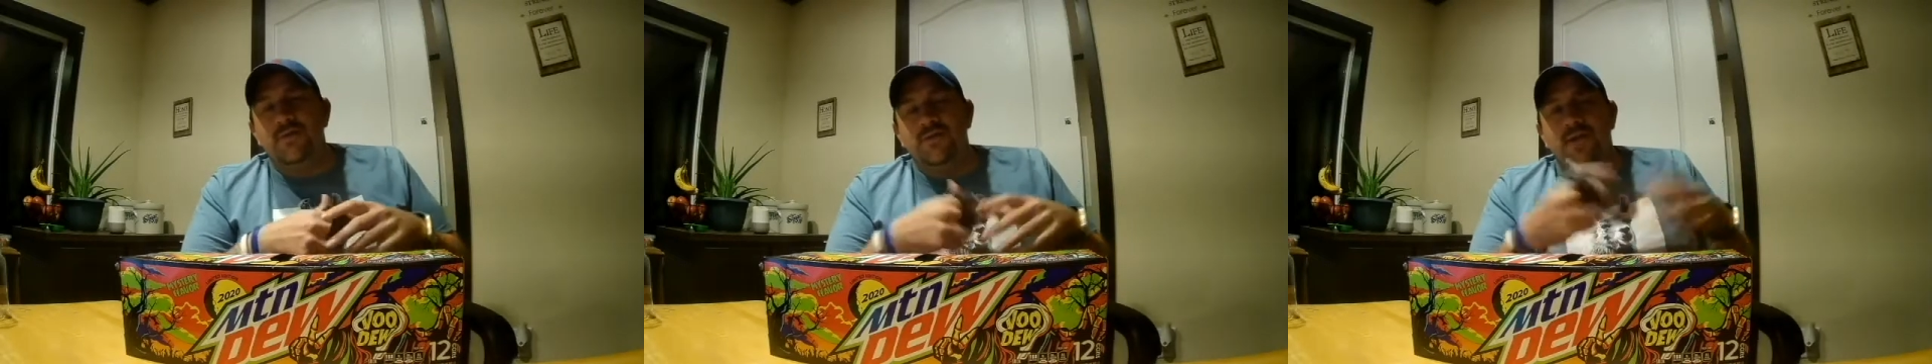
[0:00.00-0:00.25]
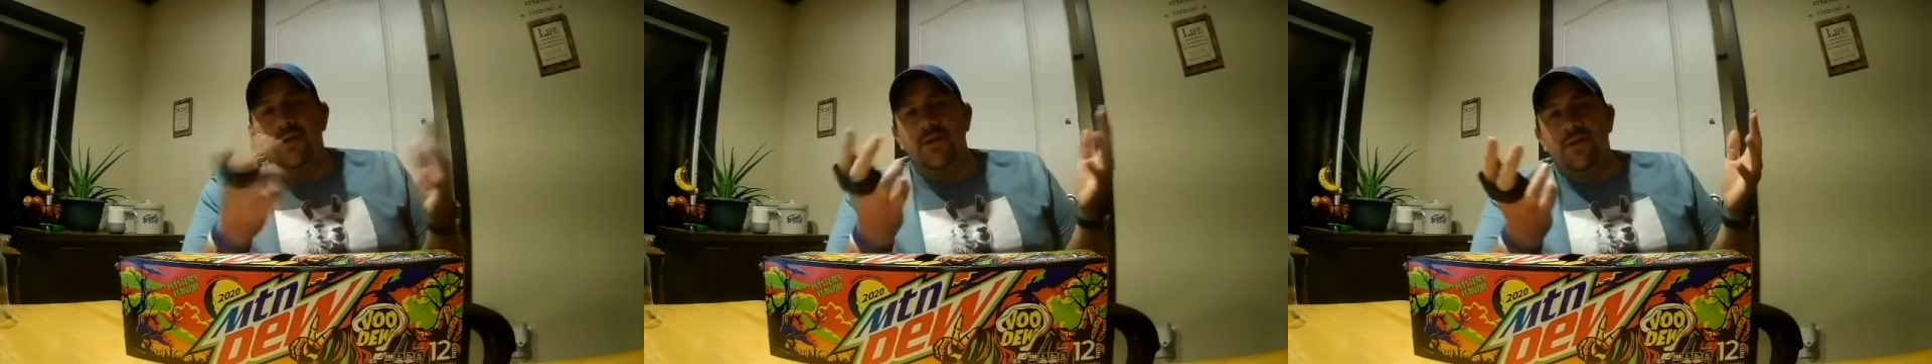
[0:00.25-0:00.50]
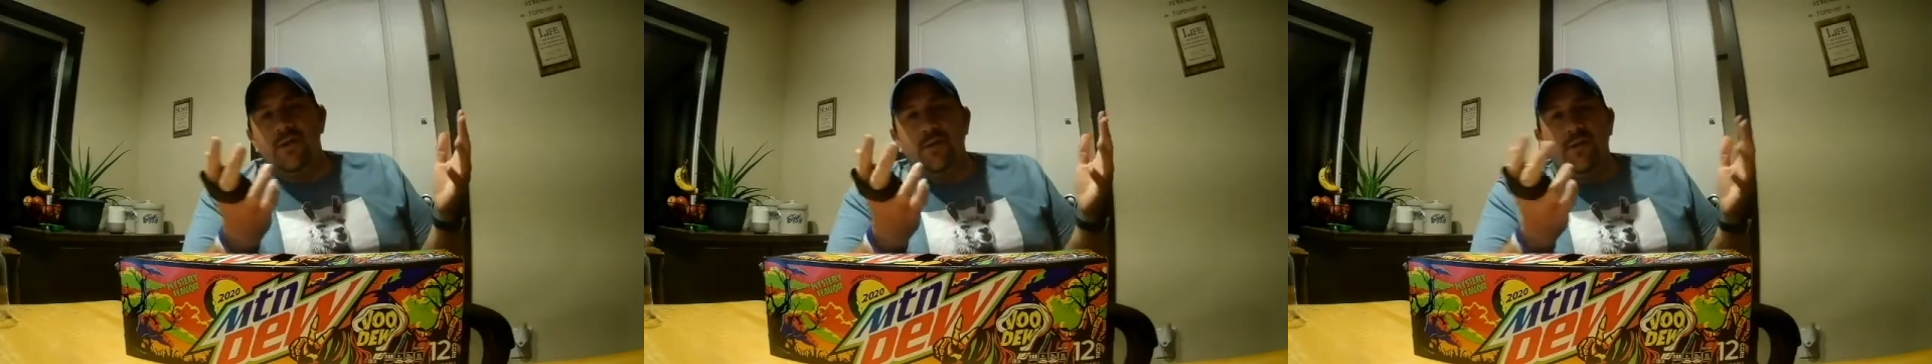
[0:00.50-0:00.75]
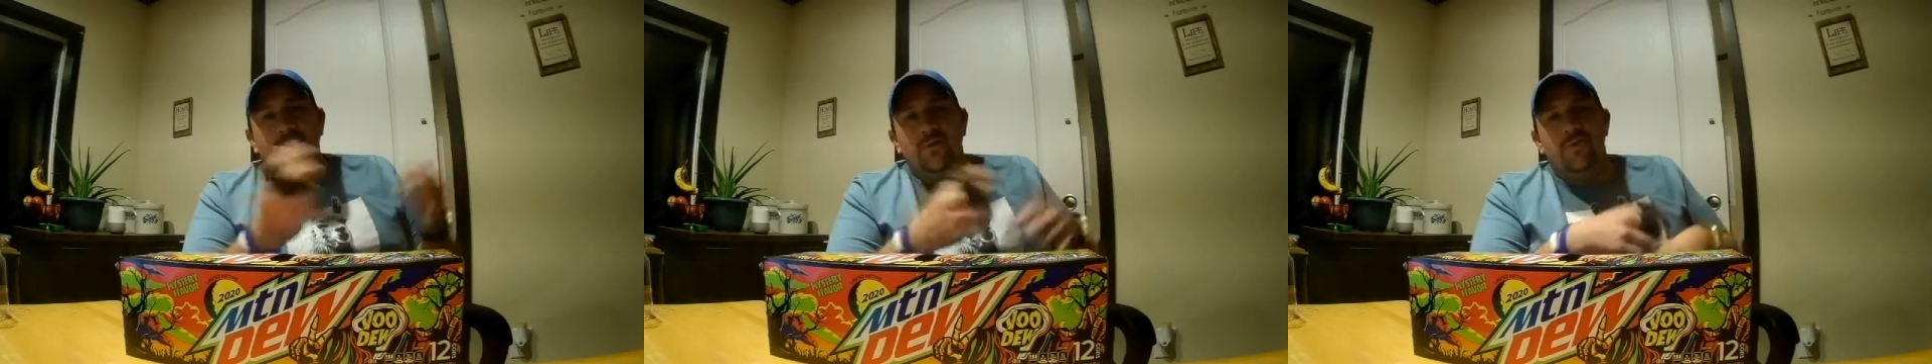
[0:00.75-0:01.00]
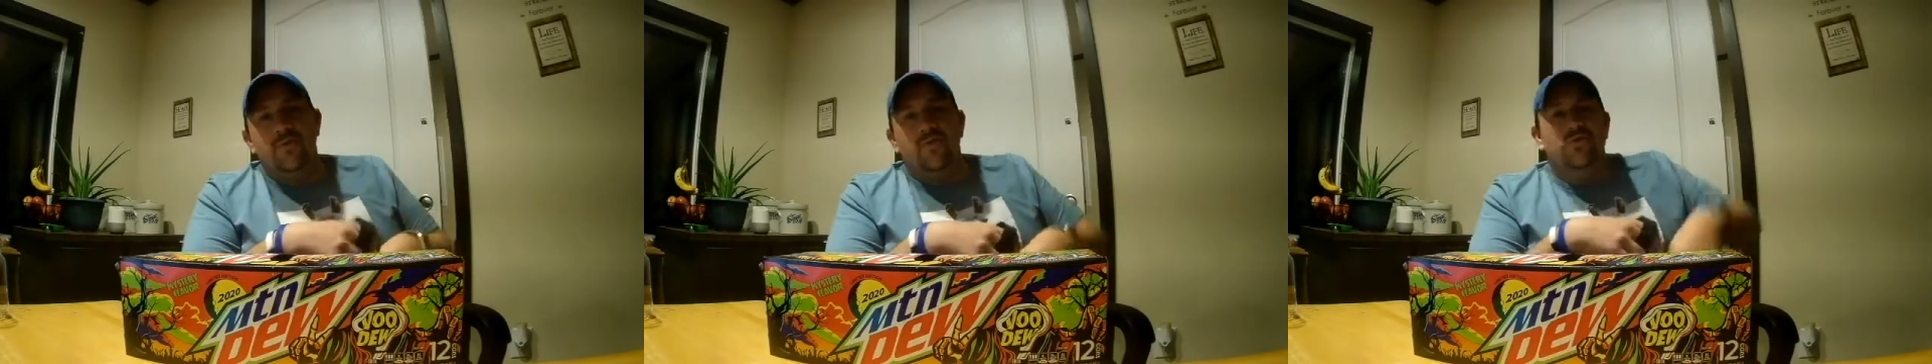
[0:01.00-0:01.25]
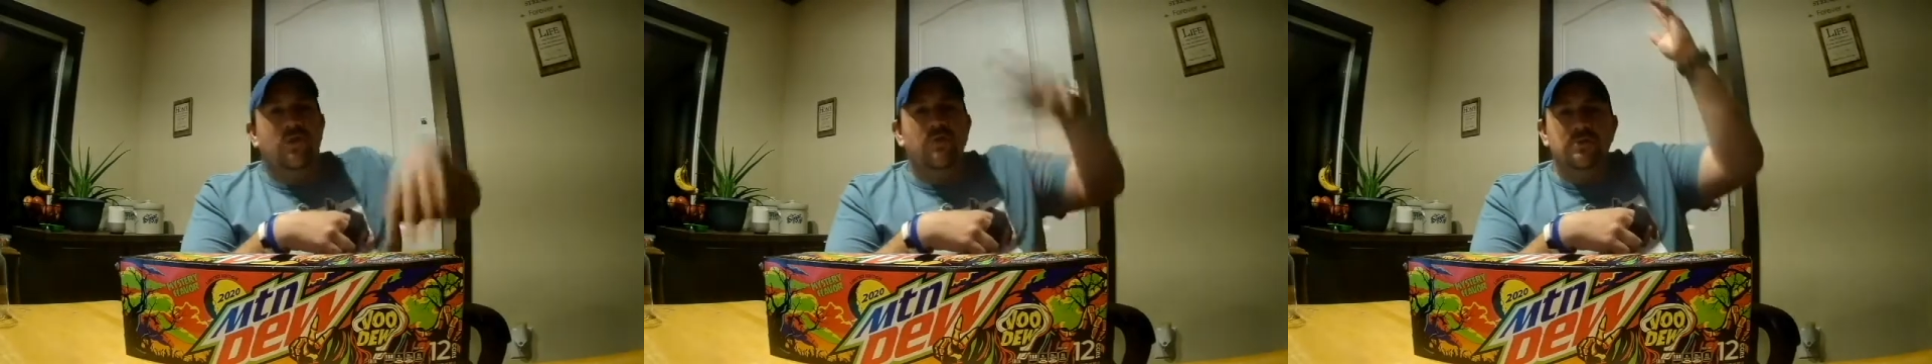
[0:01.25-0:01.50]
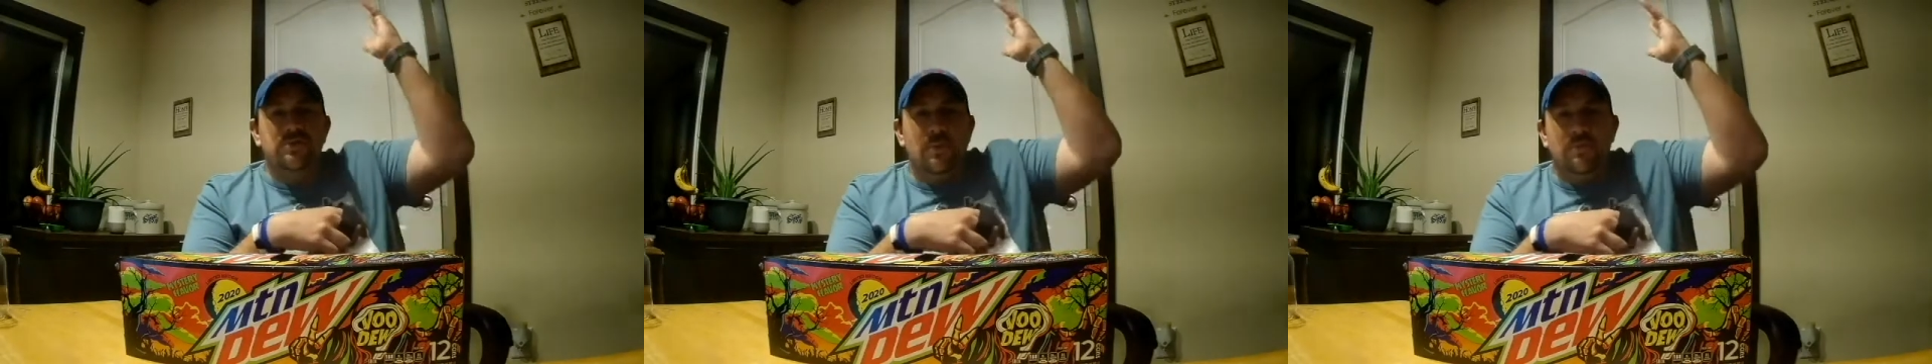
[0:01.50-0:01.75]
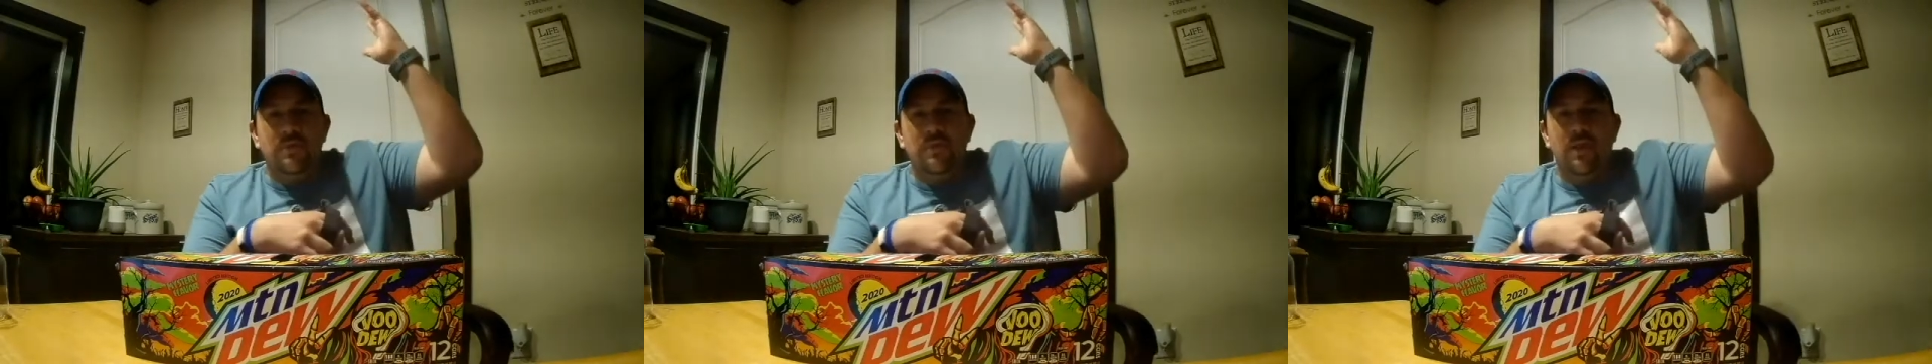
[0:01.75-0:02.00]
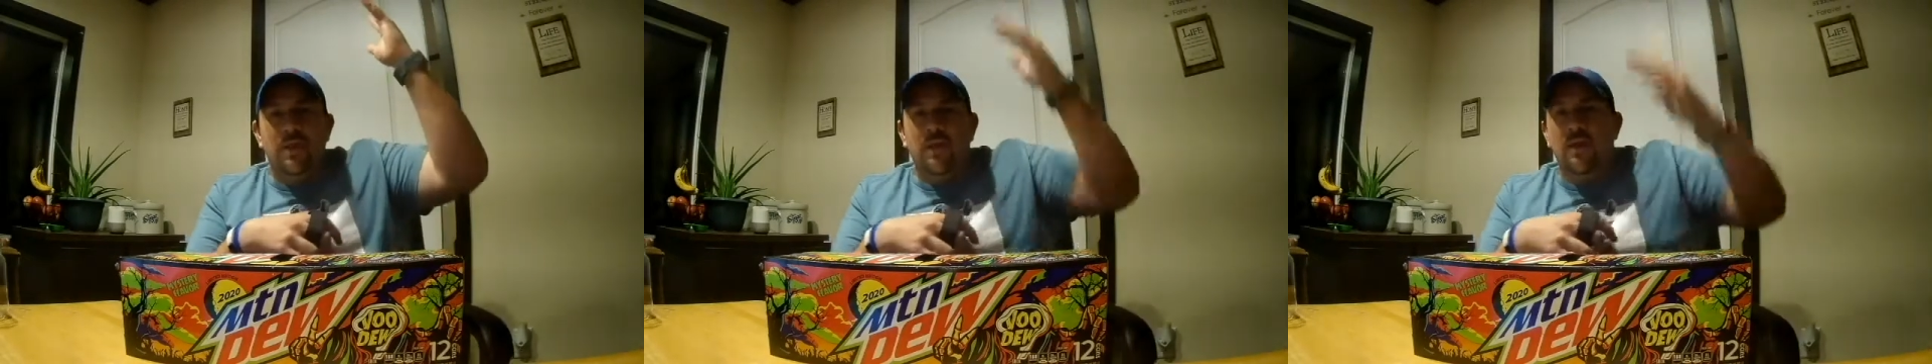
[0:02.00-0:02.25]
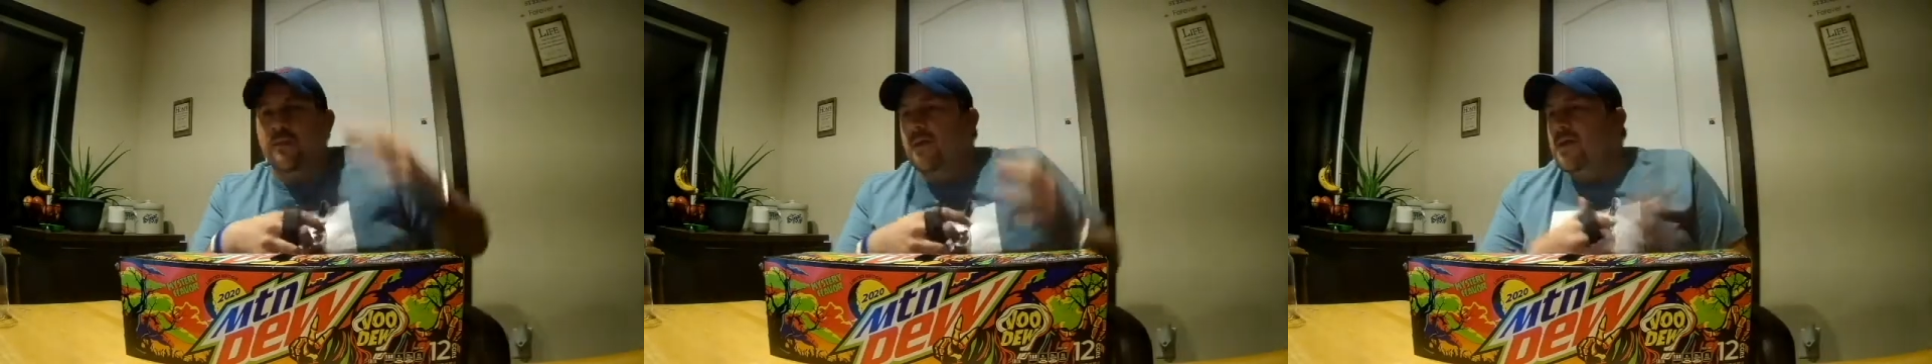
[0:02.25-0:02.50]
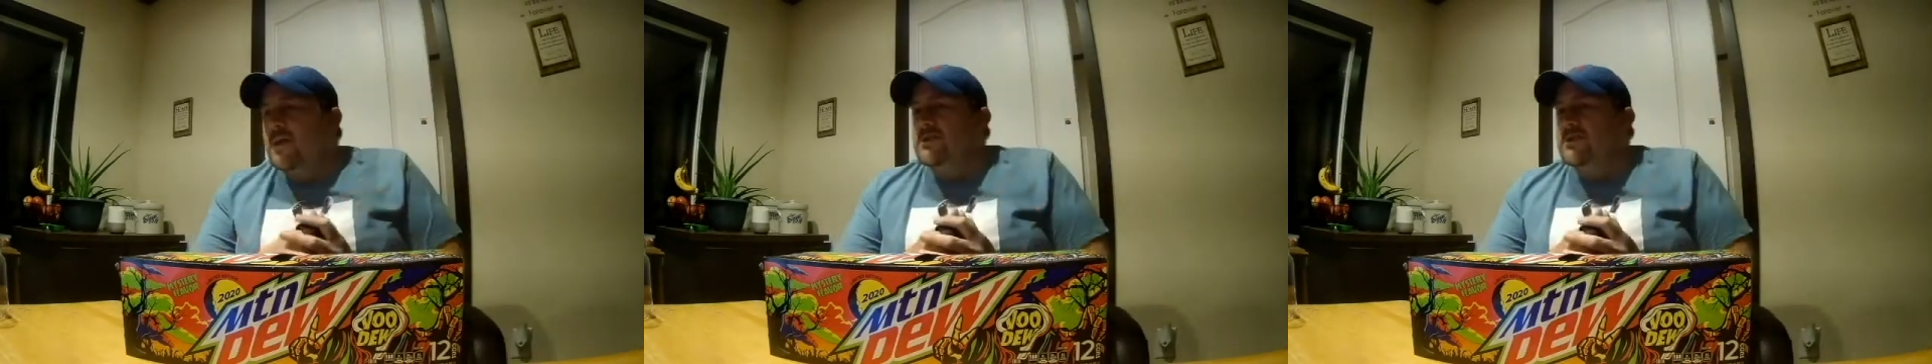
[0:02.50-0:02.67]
sending their drones up in the air.